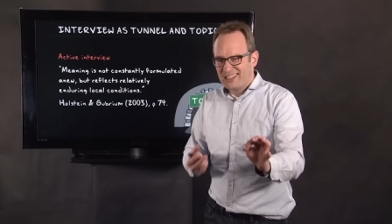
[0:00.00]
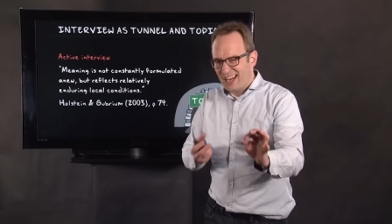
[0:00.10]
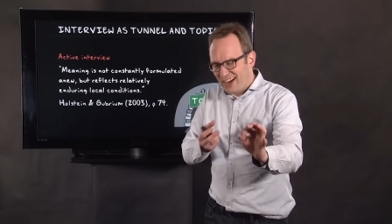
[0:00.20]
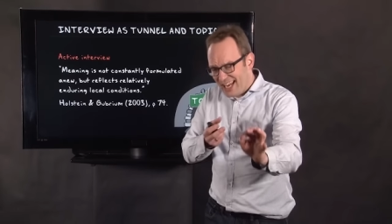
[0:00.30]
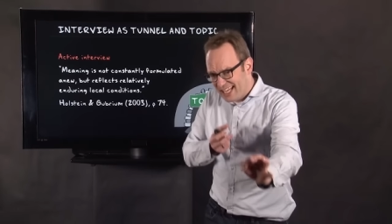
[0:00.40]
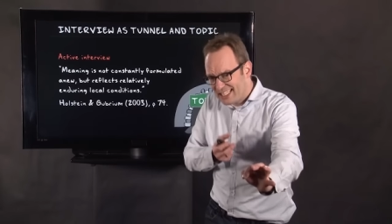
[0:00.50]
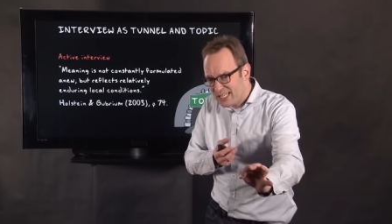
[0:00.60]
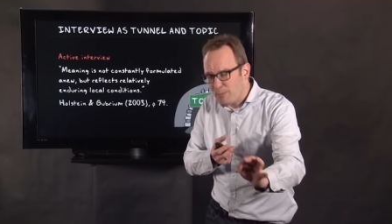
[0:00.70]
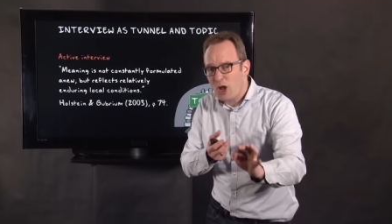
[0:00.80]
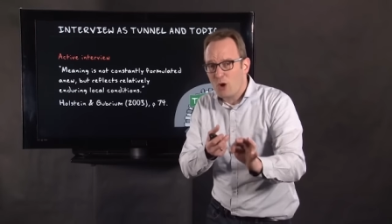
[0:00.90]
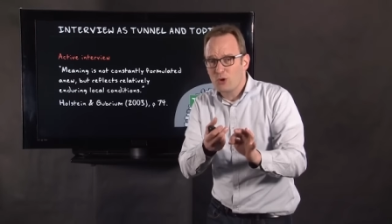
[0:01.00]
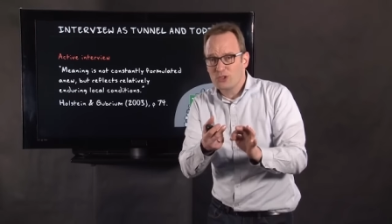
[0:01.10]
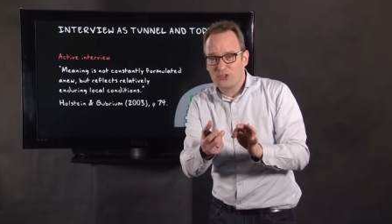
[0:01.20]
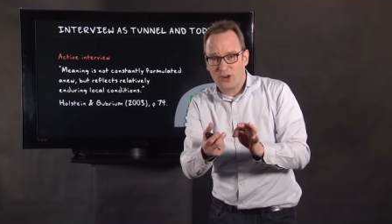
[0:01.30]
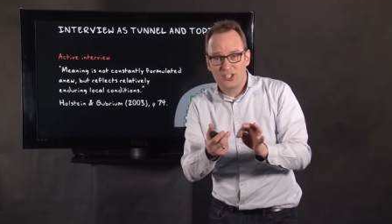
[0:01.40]
there is some co
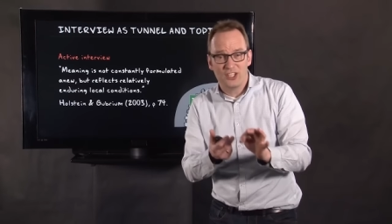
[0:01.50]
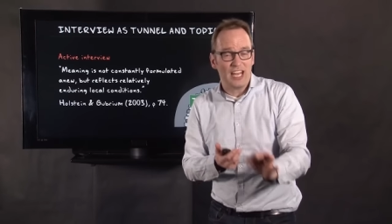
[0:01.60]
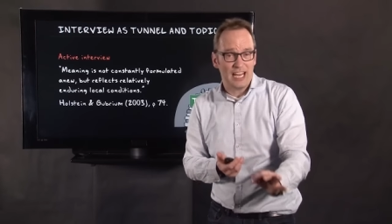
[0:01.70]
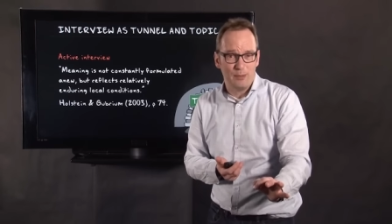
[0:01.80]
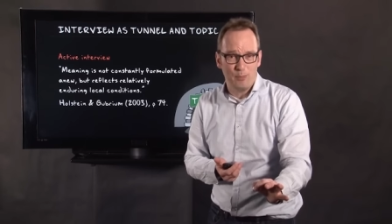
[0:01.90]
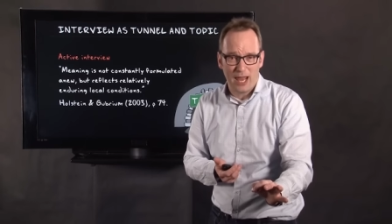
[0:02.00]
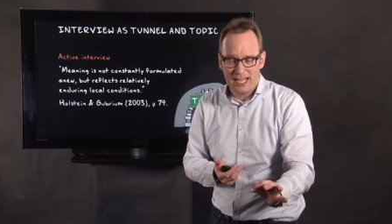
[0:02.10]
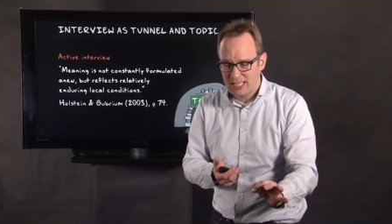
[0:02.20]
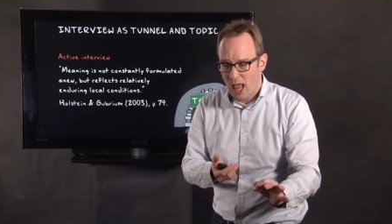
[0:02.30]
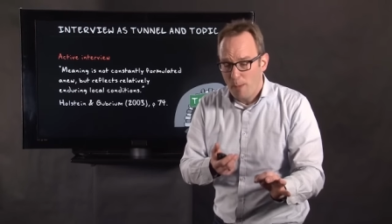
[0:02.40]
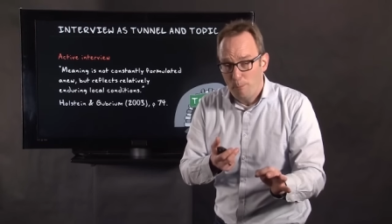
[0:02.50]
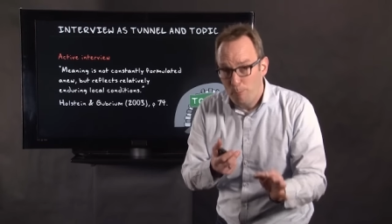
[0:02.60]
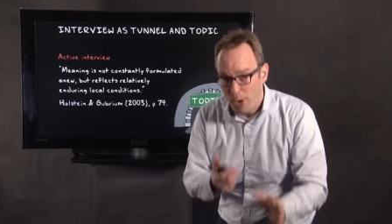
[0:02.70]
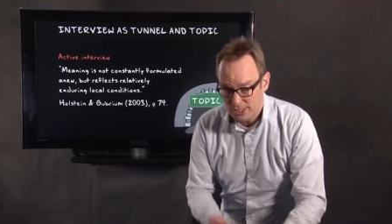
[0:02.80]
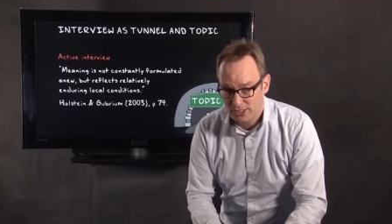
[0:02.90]
construction taking place,
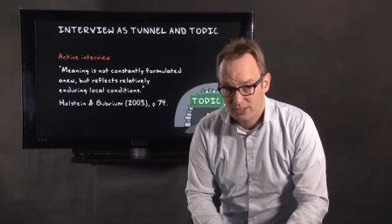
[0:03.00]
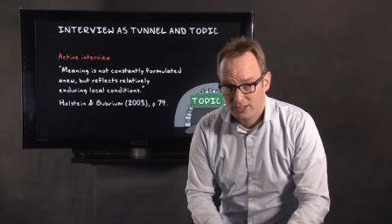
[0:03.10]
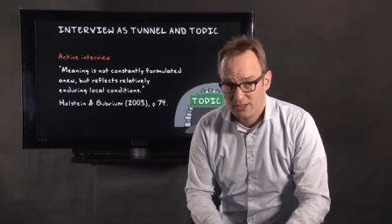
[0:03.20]
but